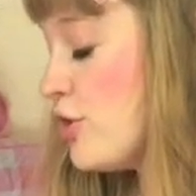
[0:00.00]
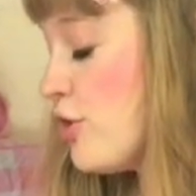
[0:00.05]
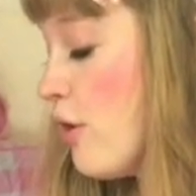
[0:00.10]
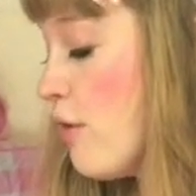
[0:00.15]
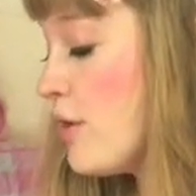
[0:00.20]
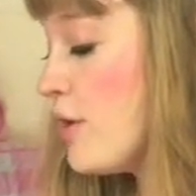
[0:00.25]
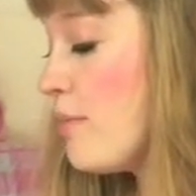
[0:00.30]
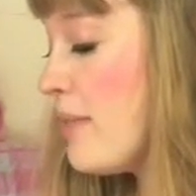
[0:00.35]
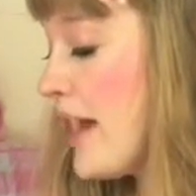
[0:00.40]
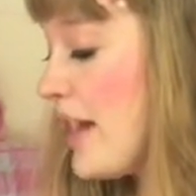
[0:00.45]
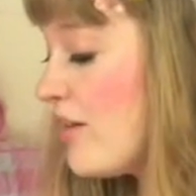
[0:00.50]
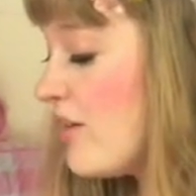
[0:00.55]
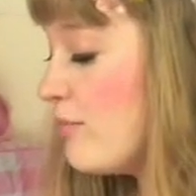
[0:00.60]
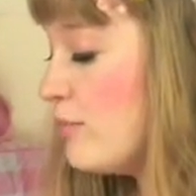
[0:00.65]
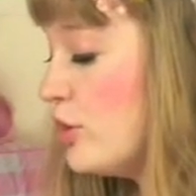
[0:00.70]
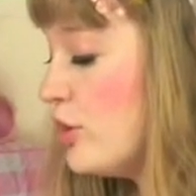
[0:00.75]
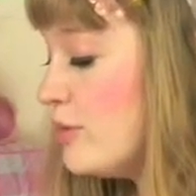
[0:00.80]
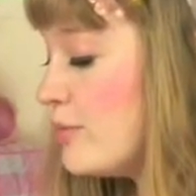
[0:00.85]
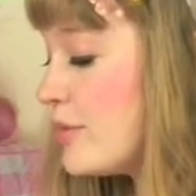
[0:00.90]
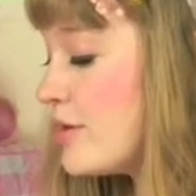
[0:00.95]
You own a pair of
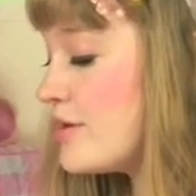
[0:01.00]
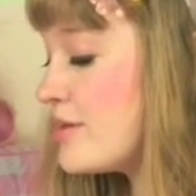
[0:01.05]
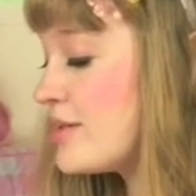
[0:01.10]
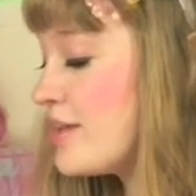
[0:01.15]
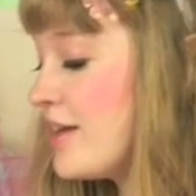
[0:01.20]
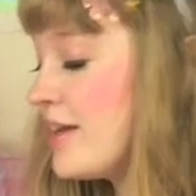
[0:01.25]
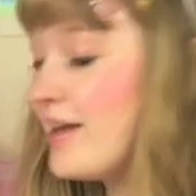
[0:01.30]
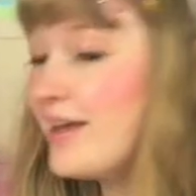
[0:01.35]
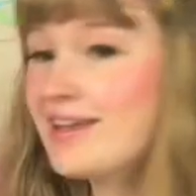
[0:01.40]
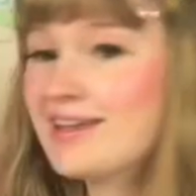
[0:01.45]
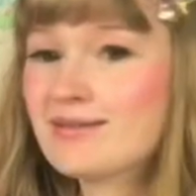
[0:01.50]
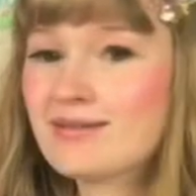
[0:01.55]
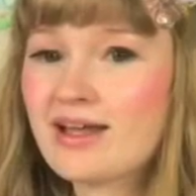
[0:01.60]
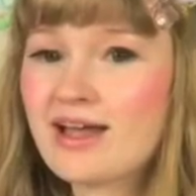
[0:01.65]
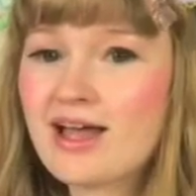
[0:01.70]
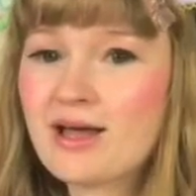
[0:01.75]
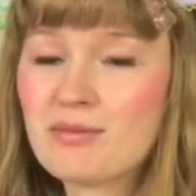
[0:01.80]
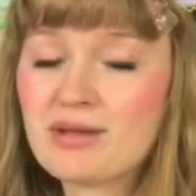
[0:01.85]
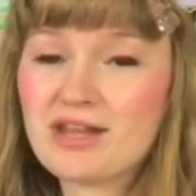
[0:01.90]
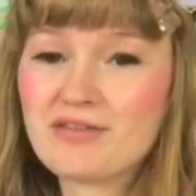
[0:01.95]
bloomers.
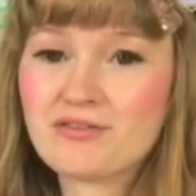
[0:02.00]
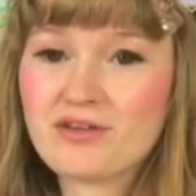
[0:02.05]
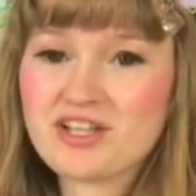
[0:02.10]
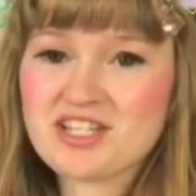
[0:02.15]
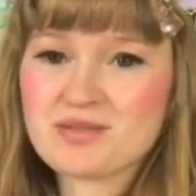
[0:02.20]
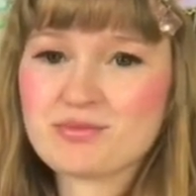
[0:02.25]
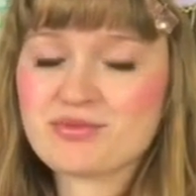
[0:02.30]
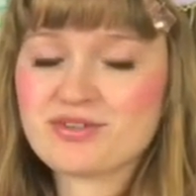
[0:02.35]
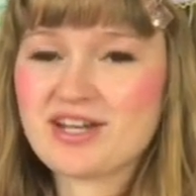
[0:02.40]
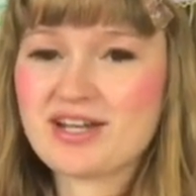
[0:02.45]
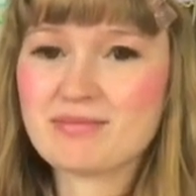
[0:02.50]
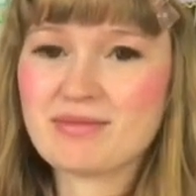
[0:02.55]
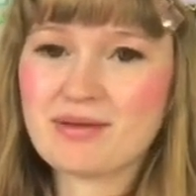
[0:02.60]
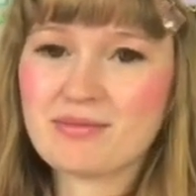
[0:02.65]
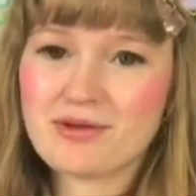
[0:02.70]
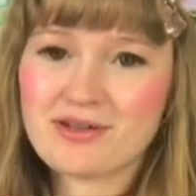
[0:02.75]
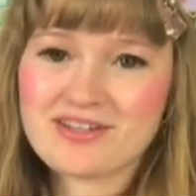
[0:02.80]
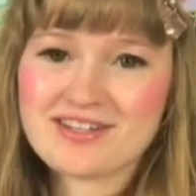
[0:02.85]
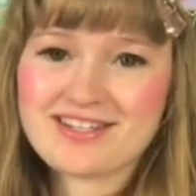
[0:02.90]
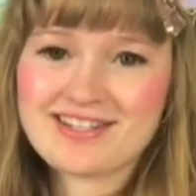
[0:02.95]
Well, I've got to protect my
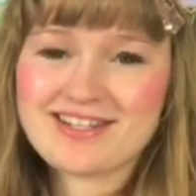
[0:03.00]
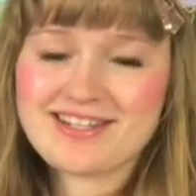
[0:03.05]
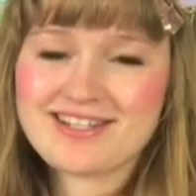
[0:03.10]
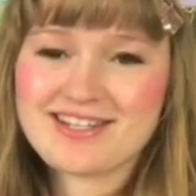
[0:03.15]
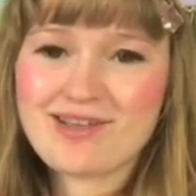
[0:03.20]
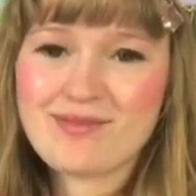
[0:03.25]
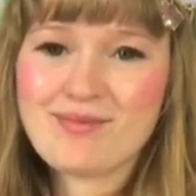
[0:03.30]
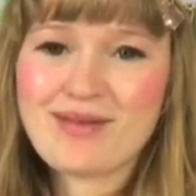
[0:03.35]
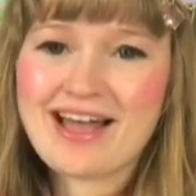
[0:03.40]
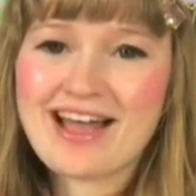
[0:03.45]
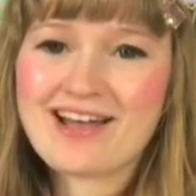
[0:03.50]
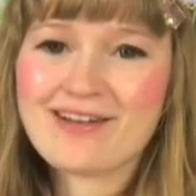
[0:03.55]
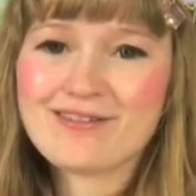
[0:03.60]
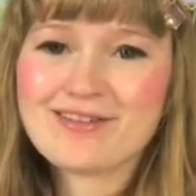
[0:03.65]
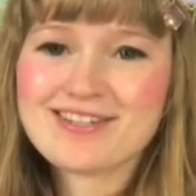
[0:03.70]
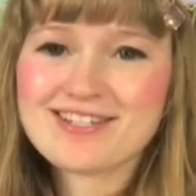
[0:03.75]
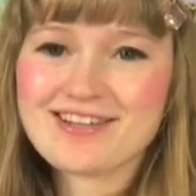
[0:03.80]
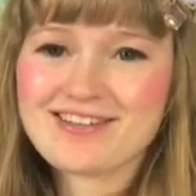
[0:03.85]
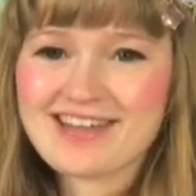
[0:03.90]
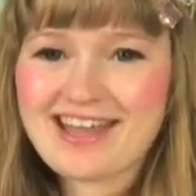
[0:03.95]
modesty somehow,
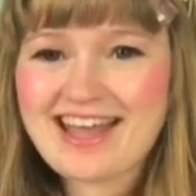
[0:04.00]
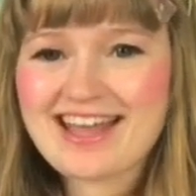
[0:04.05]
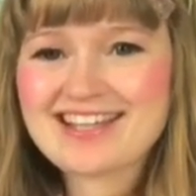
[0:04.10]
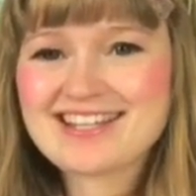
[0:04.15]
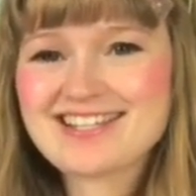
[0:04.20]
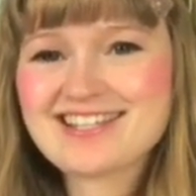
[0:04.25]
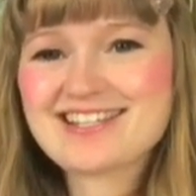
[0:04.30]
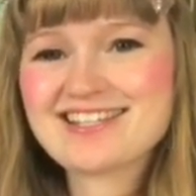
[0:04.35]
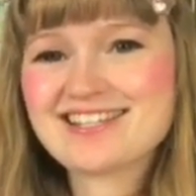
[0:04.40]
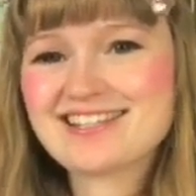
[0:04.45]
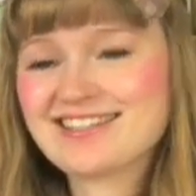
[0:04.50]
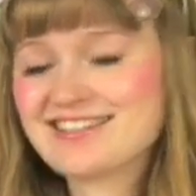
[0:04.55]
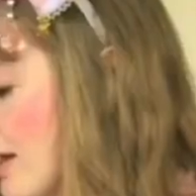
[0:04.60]
so yes.